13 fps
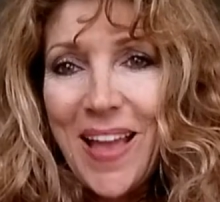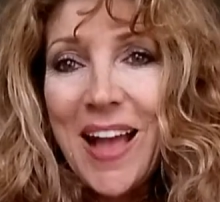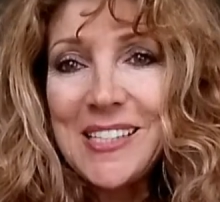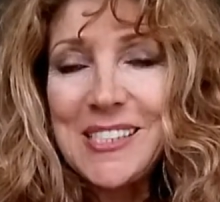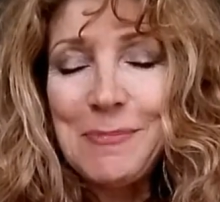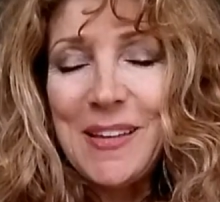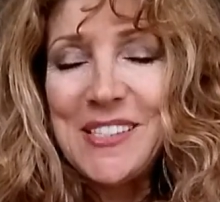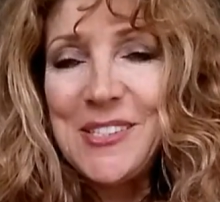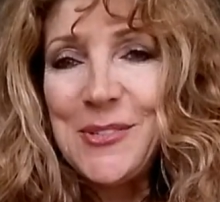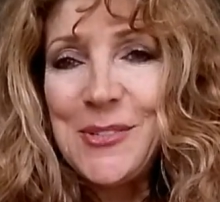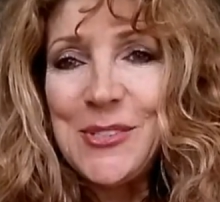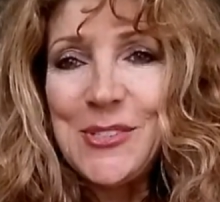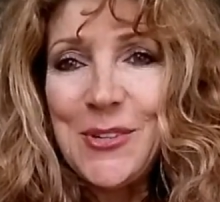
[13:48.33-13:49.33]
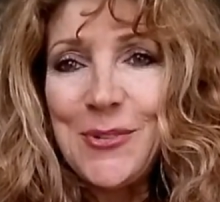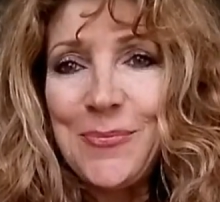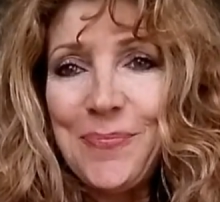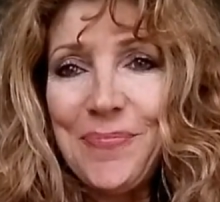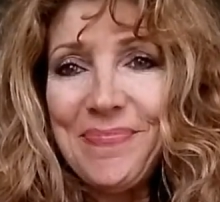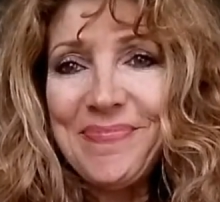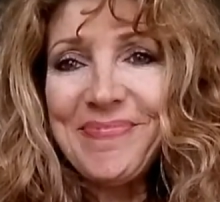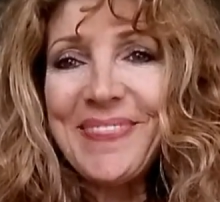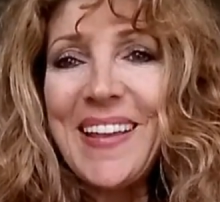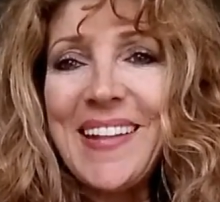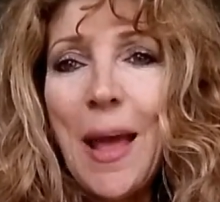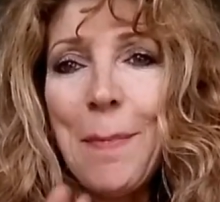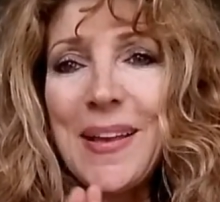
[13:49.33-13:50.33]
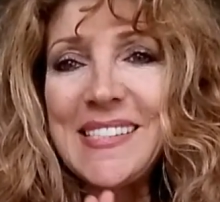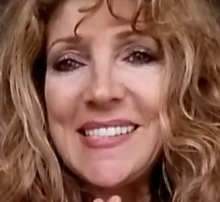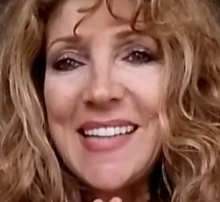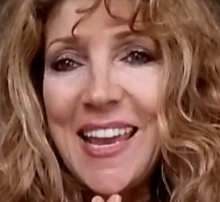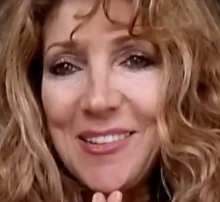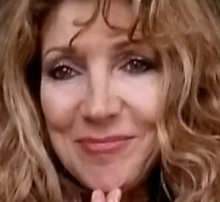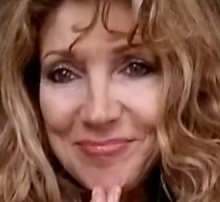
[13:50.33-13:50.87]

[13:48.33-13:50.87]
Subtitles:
I'll speak to you soon. Namaste.